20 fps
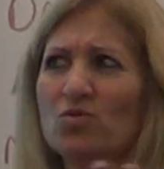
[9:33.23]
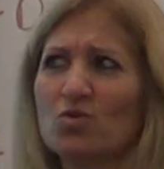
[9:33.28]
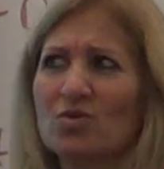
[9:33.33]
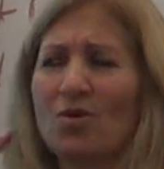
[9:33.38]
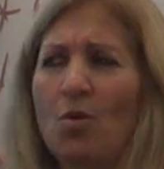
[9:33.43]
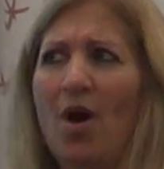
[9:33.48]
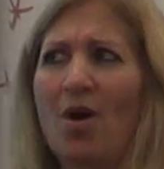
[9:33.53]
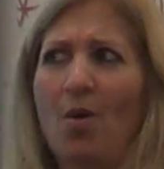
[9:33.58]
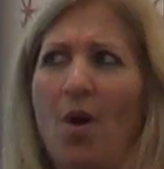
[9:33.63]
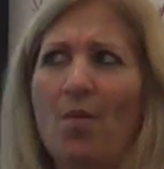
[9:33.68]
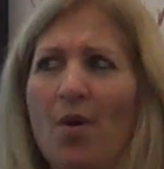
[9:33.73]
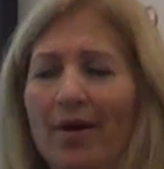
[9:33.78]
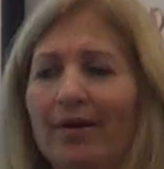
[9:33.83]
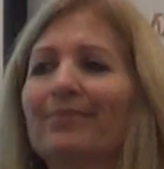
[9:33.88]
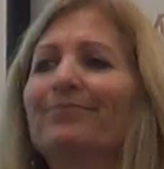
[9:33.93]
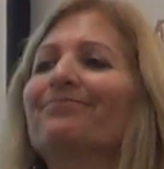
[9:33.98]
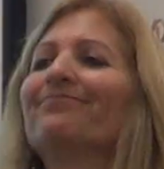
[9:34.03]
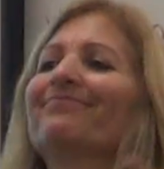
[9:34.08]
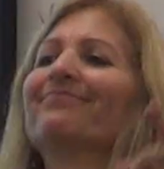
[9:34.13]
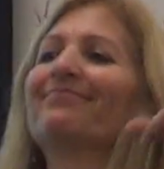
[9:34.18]
You're not able to
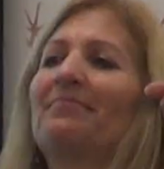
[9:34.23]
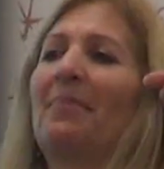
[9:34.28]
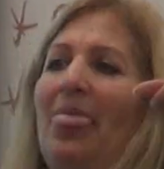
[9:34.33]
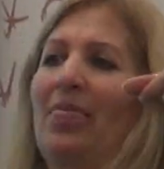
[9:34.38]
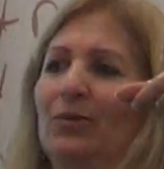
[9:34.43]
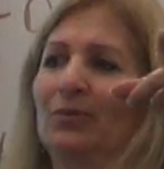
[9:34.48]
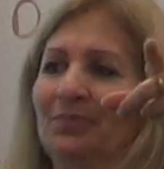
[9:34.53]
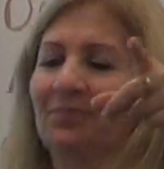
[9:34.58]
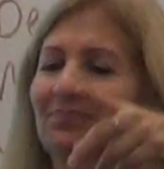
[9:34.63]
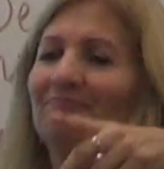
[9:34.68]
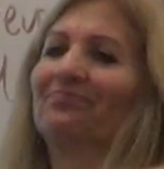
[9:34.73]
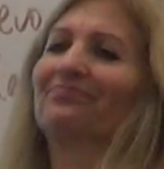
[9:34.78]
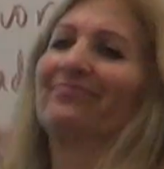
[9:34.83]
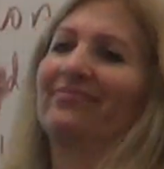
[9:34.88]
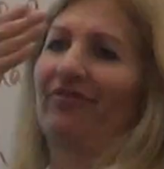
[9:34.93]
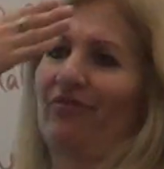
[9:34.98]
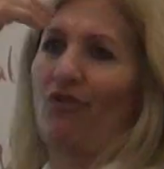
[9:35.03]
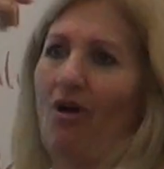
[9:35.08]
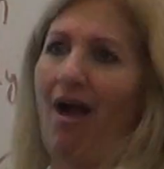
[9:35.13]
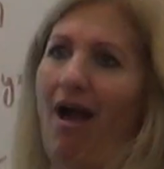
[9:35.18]
hear something if
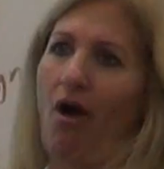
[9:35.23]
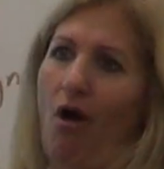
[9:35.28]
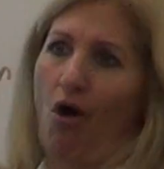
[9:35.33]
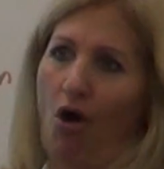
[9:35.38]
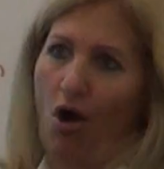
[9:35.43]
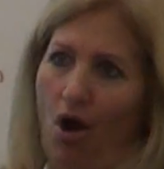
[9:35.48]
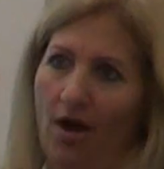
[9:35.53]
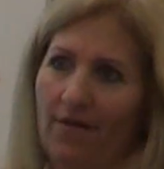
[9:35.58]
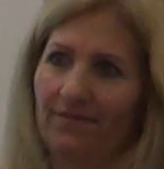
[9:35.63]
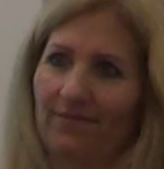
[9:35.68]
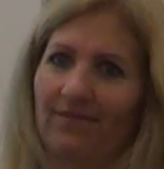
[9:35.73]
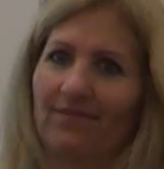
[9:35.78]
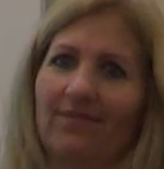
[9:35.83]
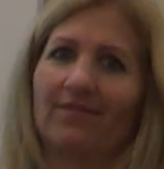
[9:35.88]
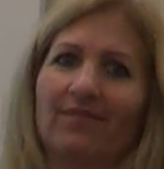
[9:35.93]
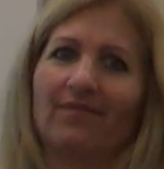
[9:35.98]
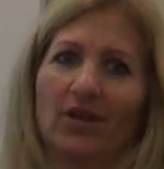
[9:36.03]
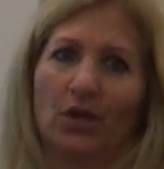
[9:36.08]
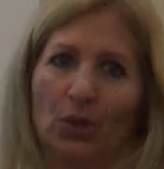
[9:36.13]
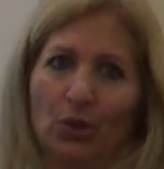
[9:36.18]
it's still on,
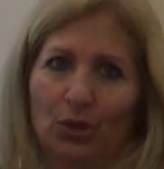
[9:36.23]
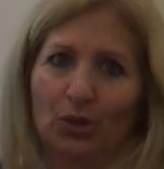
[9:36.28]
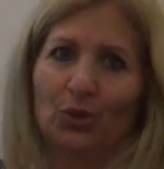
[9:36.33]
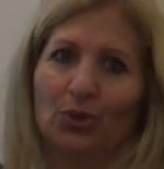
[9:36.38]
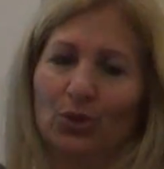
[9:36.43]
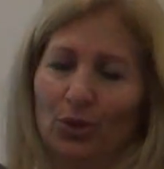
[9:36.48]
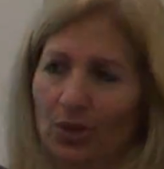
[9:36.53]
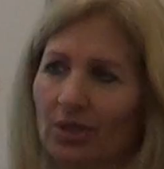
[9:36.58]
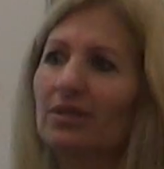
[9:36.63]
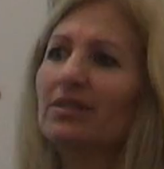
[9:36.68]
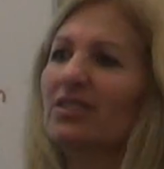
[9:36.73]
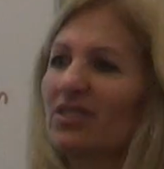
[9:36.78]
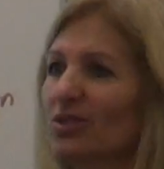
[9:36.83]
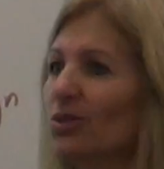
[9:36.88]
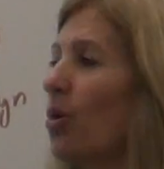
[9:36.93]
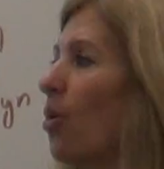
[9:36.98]
but you can see the